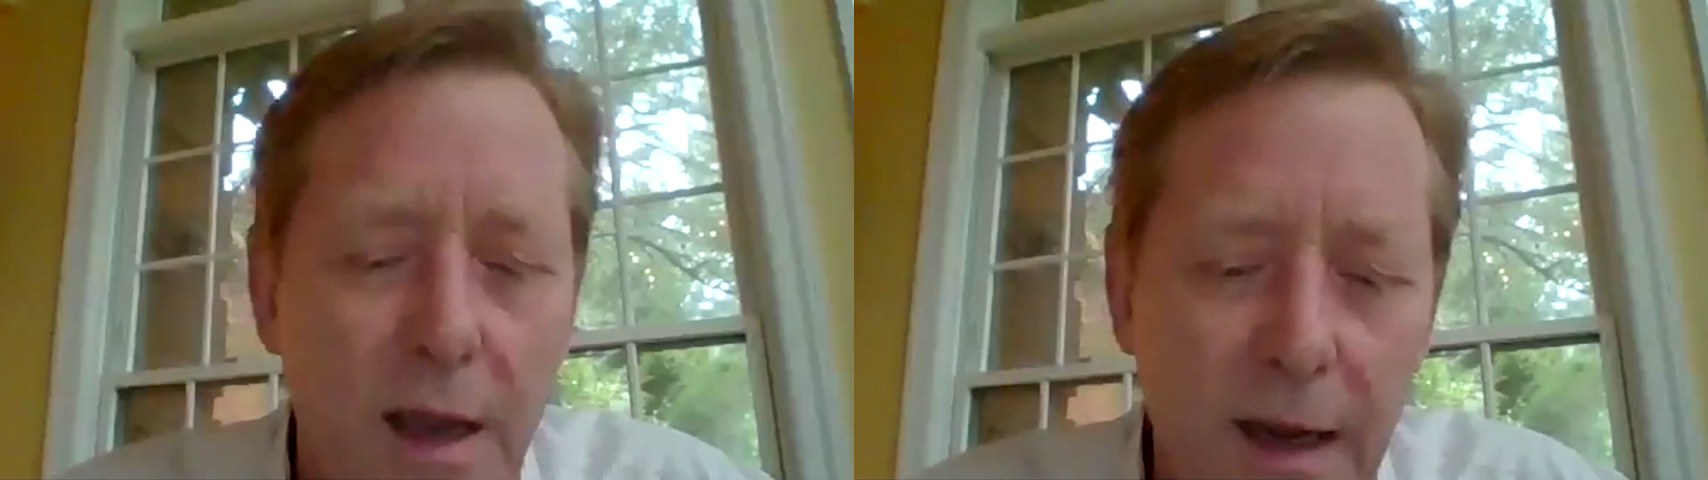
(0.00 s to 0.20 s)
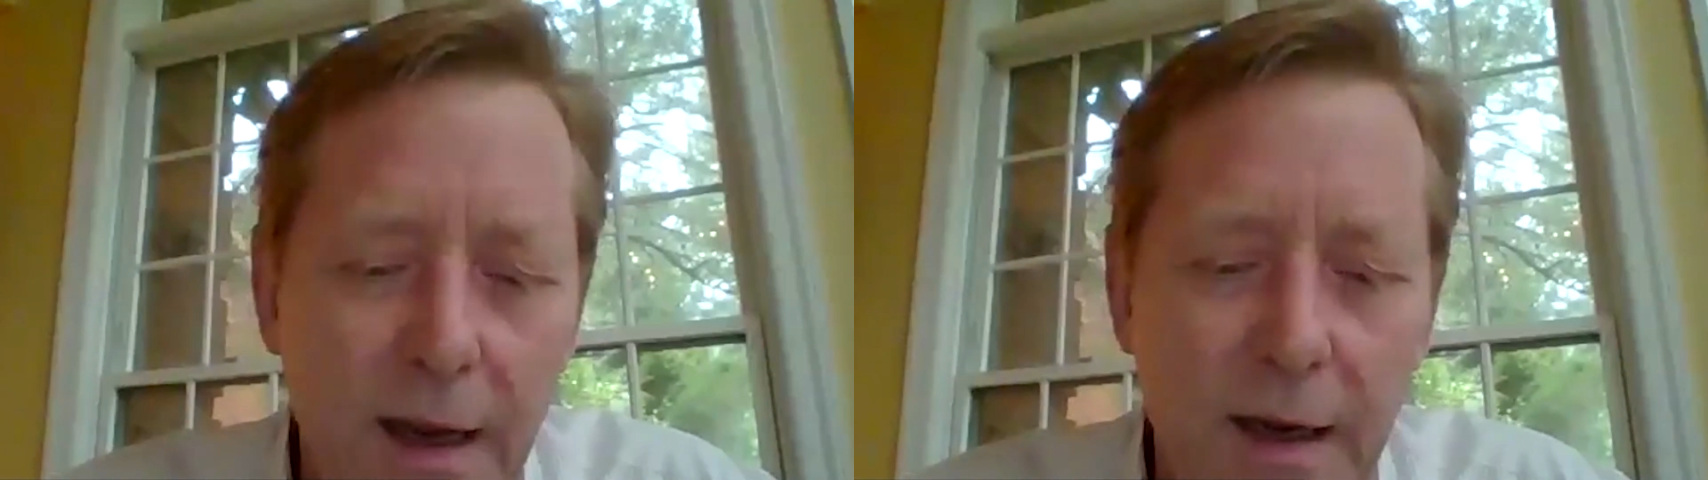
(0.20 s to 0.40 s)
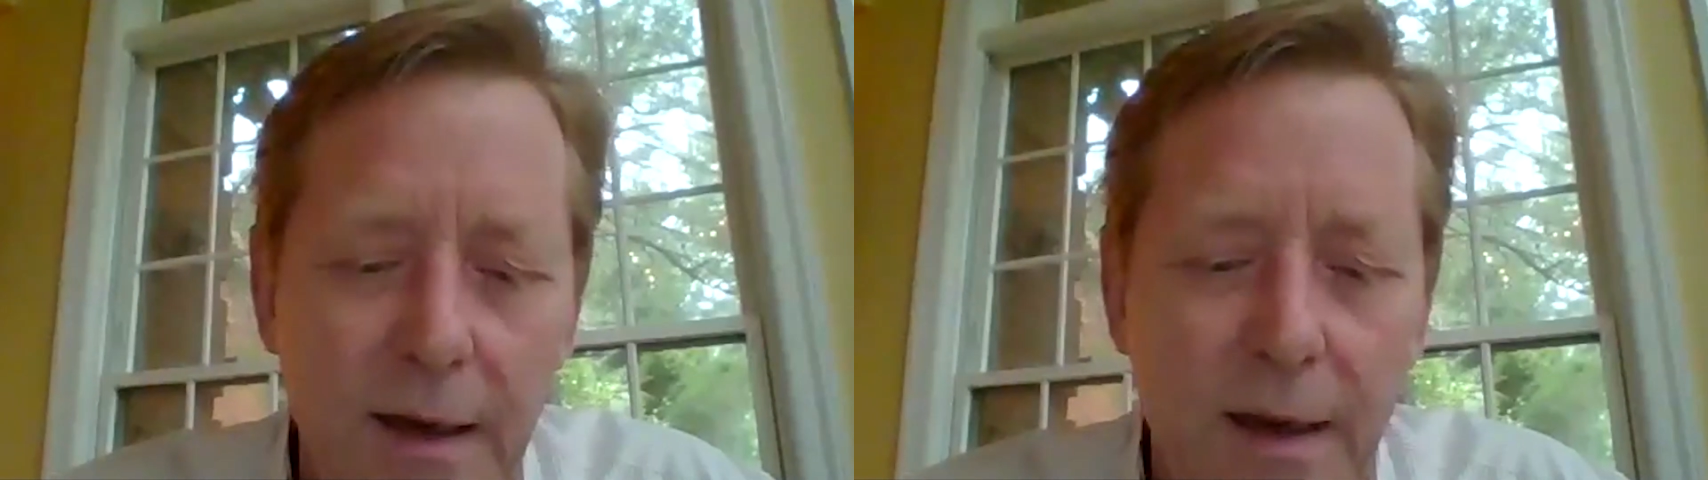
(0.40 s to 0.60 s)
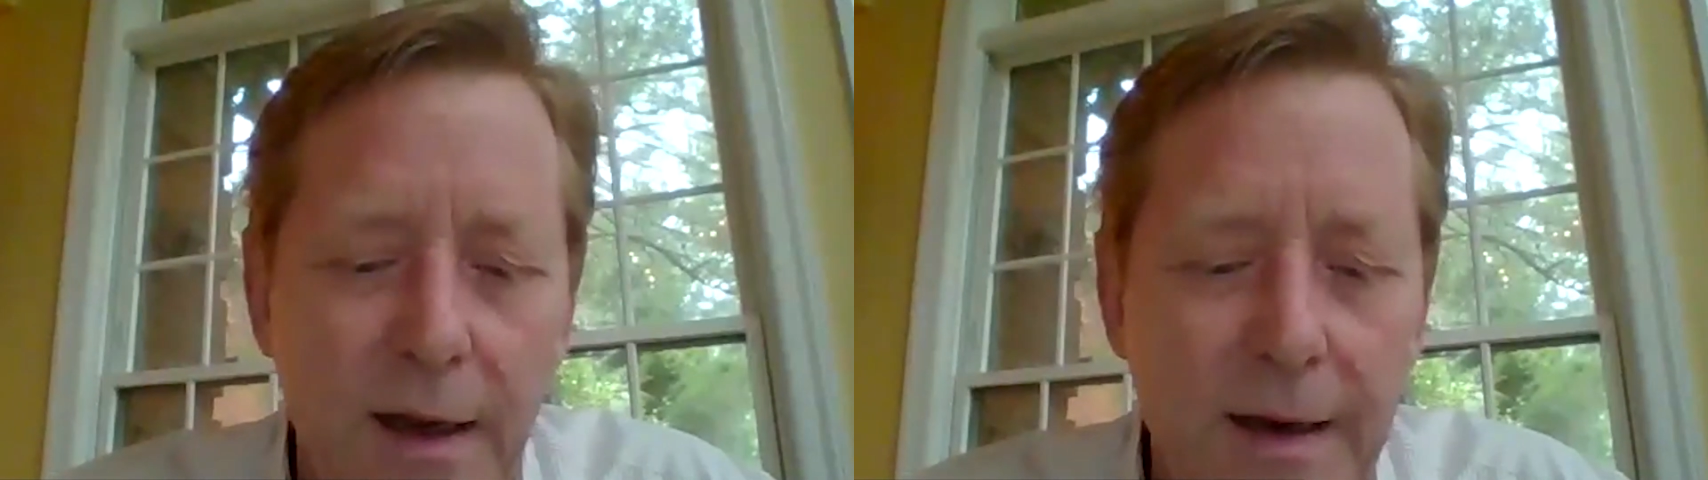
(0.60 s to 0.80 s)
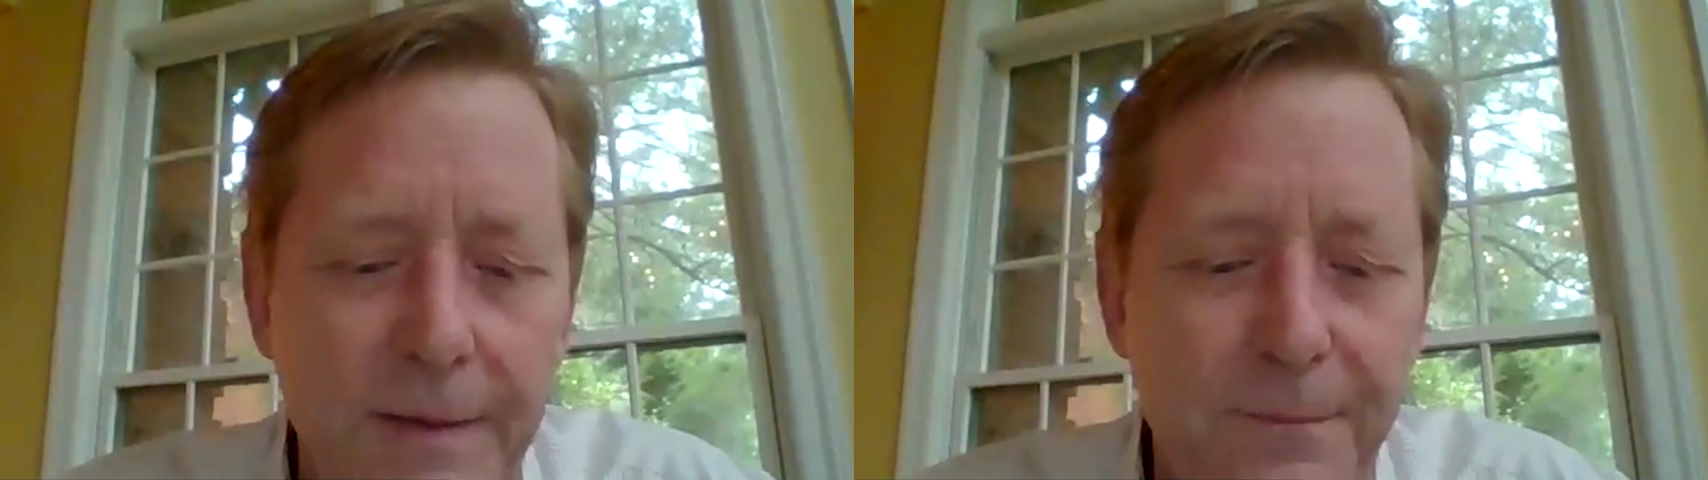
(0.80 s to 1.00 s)
And,
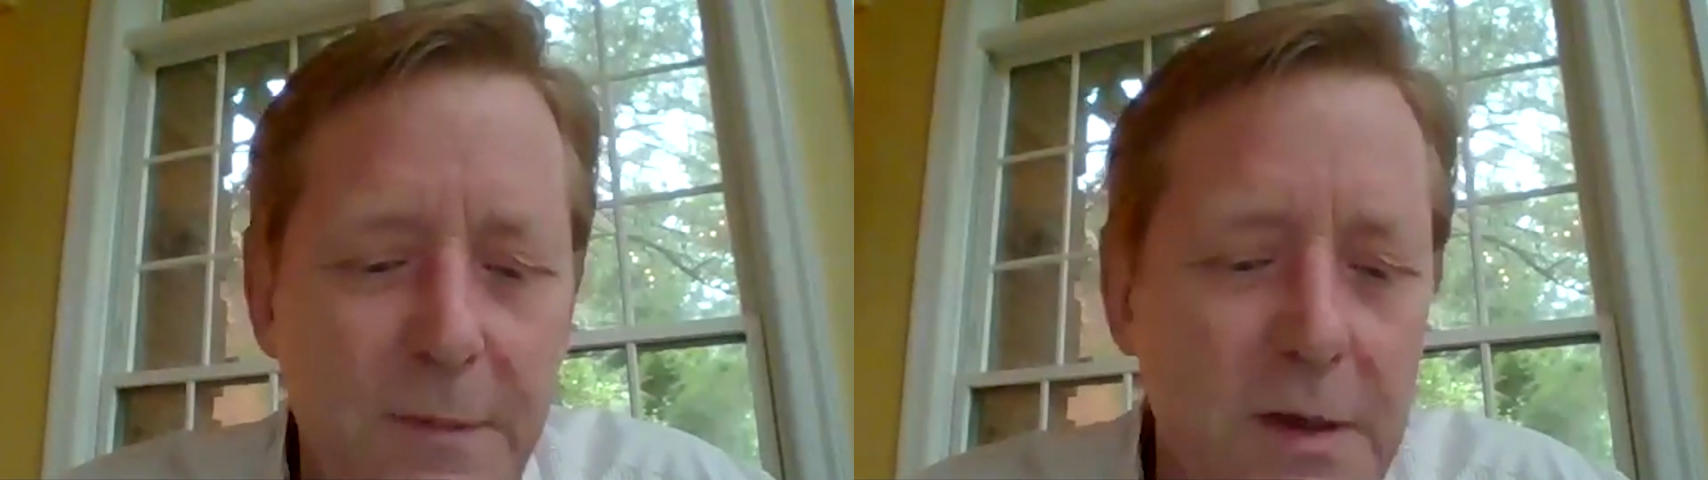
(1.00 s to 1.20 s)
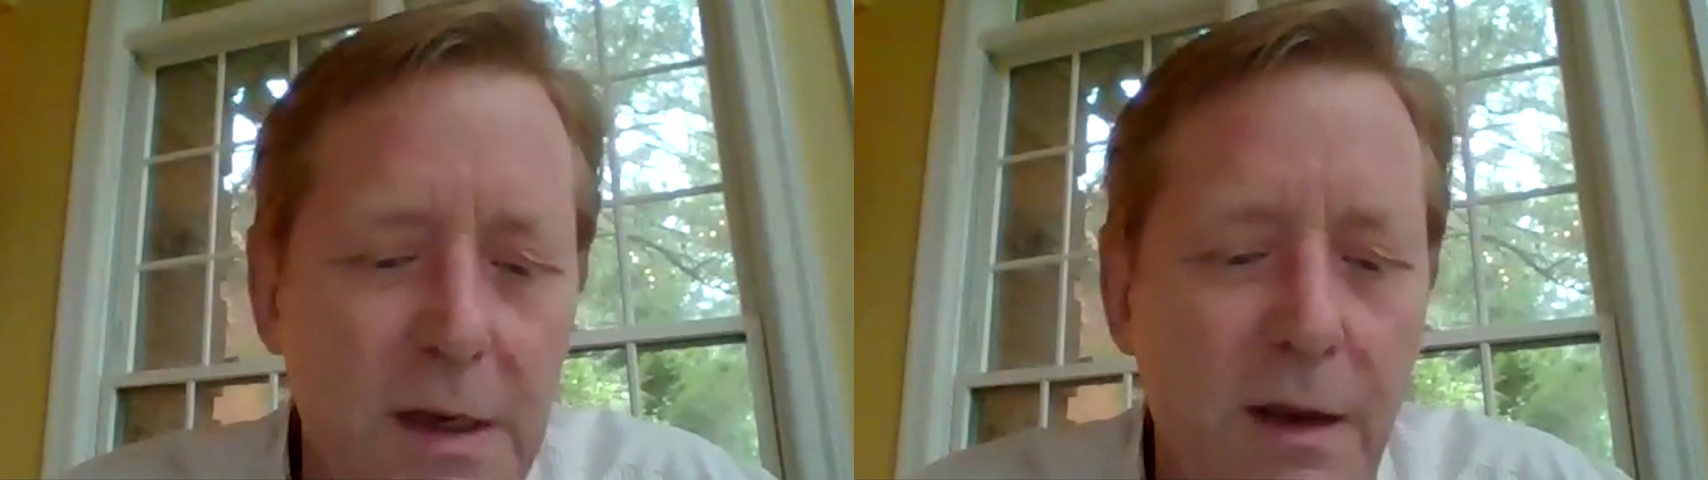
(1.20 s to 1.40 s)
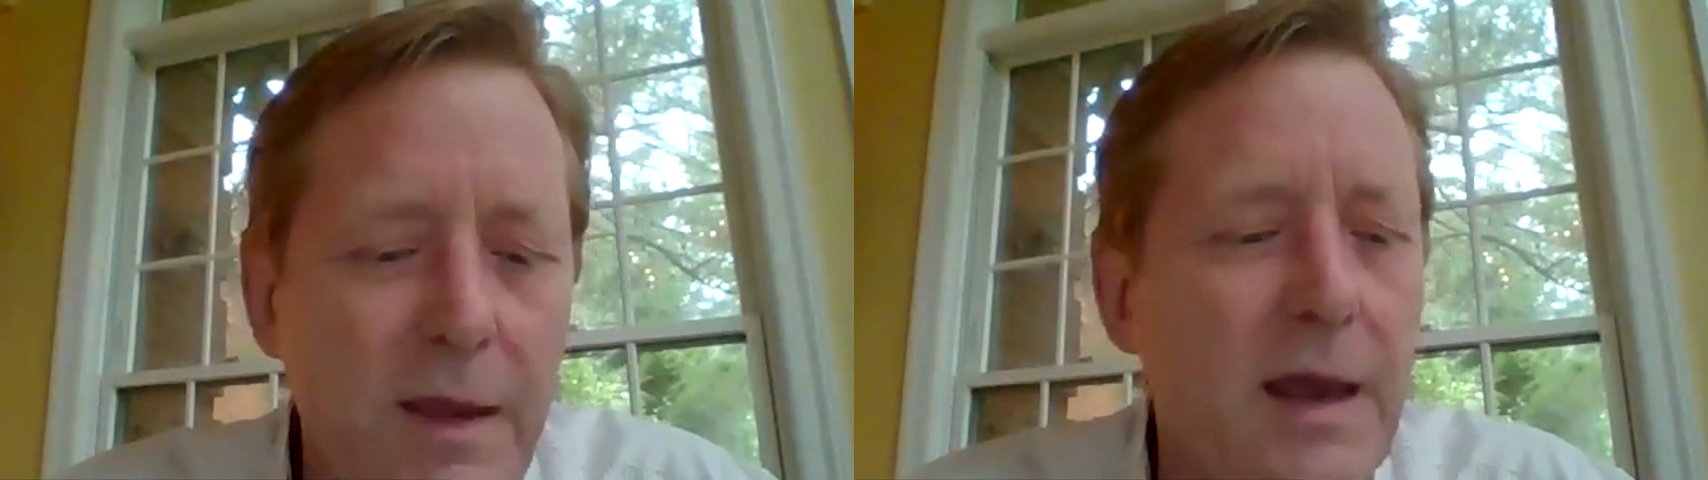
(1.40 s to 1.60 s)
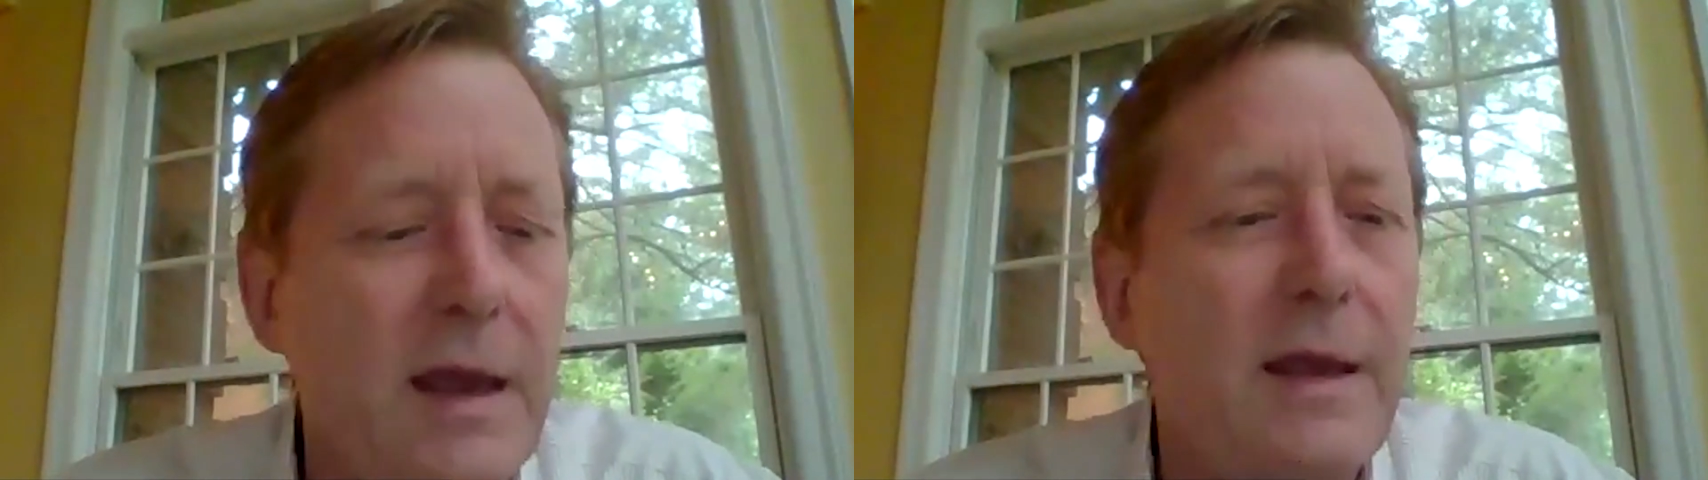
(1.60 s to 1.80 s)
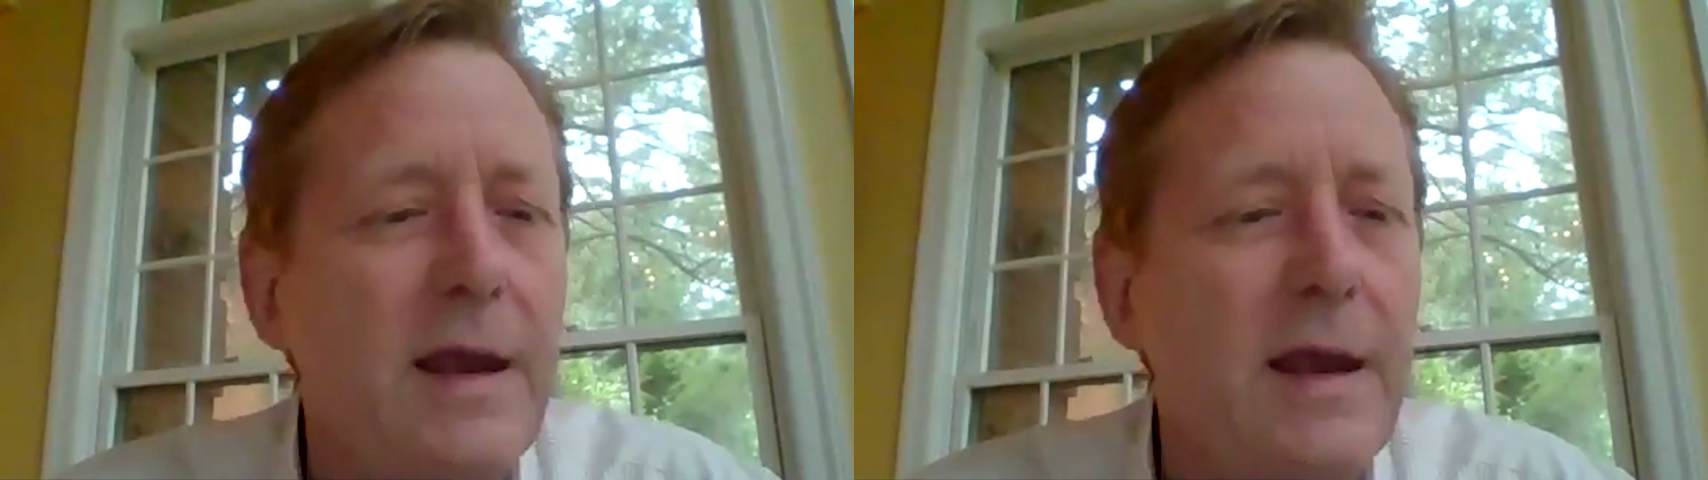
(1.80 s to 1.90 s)
that